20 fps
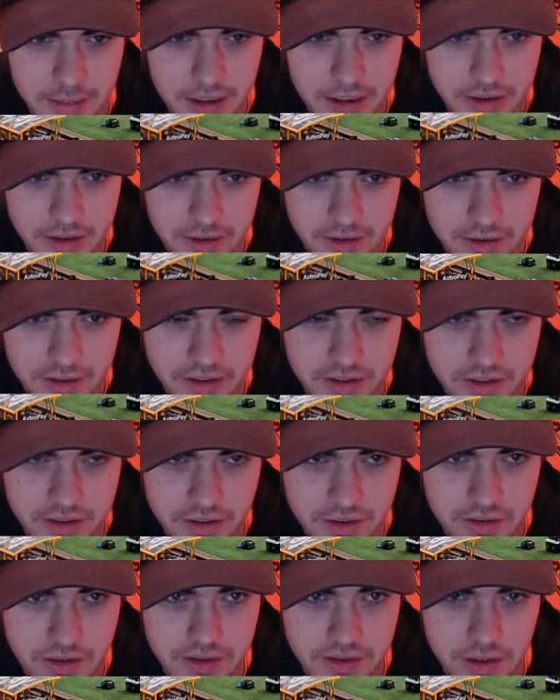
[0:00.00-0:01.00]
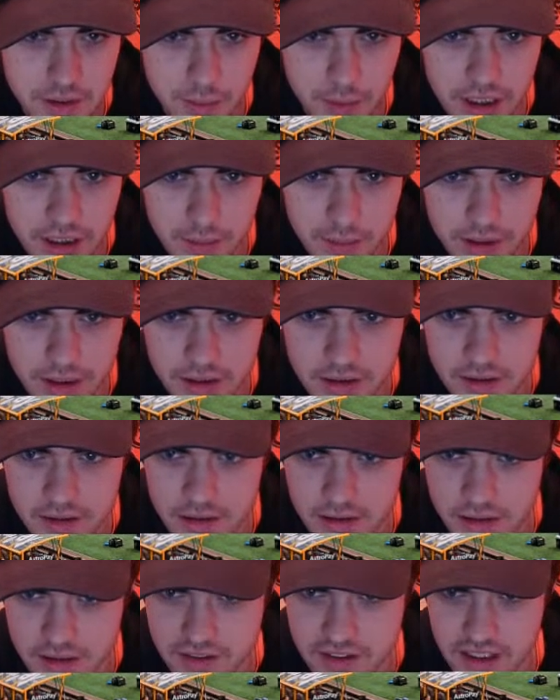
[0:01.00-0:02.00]
be a good away win.
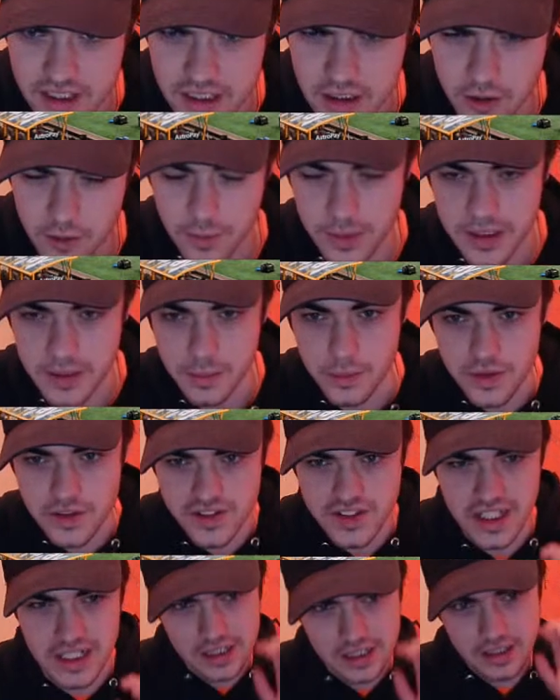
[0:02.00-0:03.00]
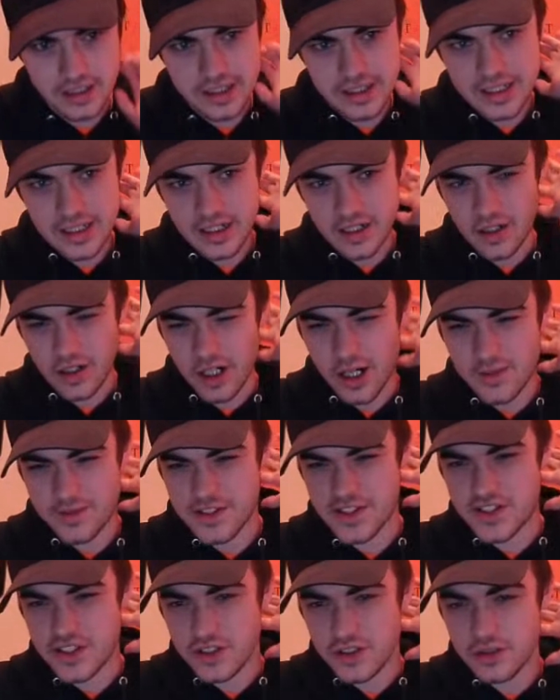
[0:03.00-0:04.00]
So a lot of people are saying either
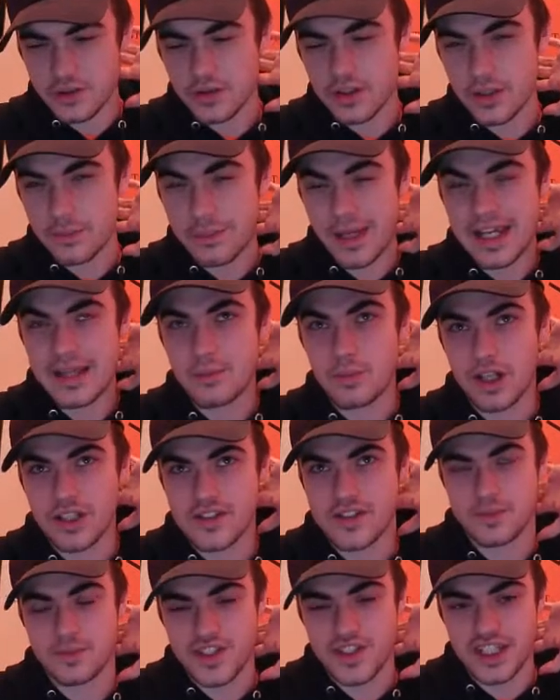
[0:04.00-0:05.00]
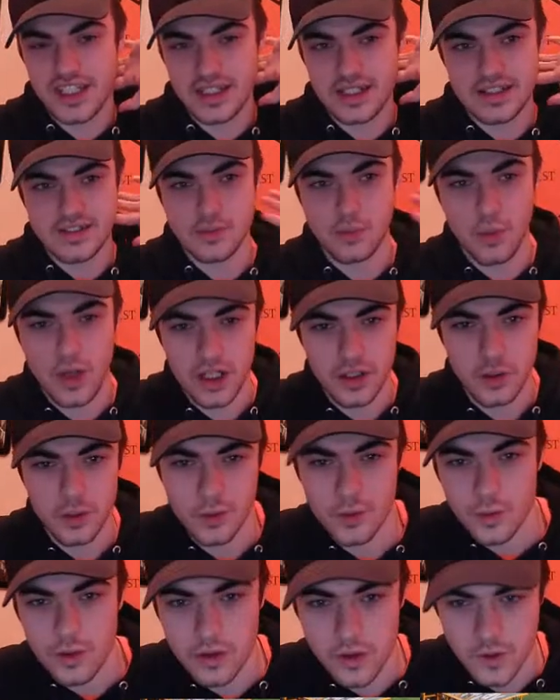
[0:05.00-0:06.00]
two. The main ones I'm seeing is
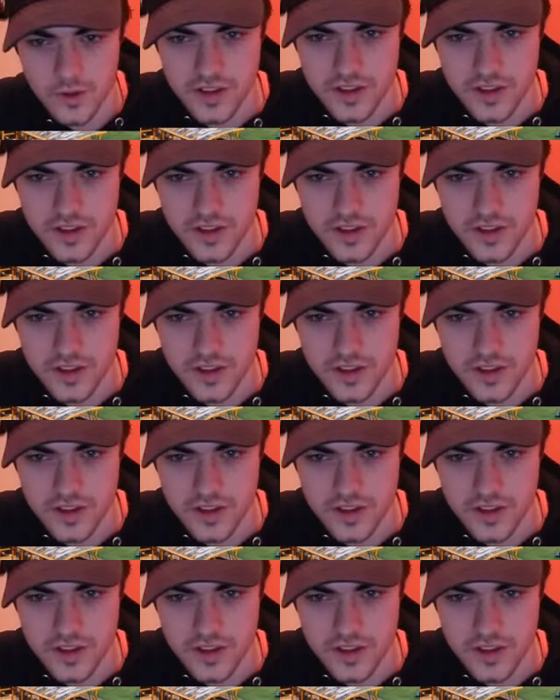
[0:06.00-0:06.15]
1-1 or